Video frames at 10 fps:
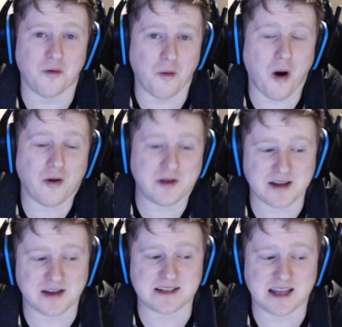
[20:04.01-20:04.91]
while it
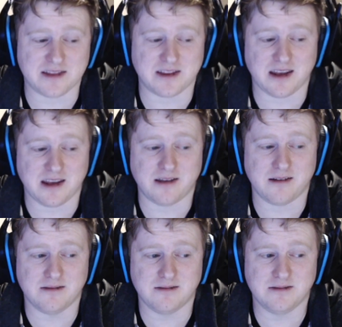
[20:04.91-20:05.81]
does get the
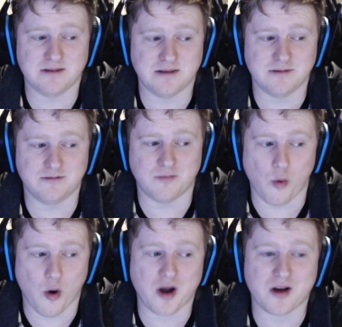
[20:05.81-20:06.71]

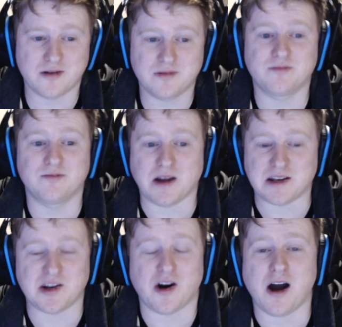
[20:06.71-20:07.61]
work
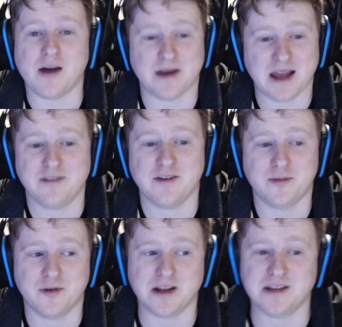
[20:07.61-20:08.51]
and time and effort
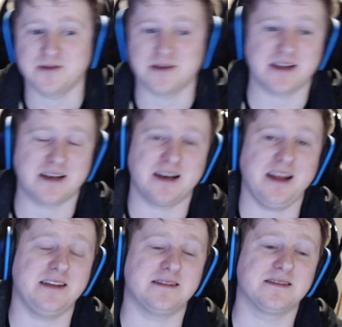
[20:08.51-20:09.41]
put into it that it
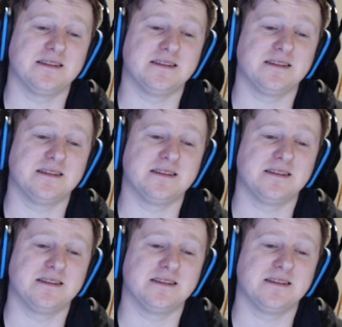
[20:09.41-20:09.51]
needs.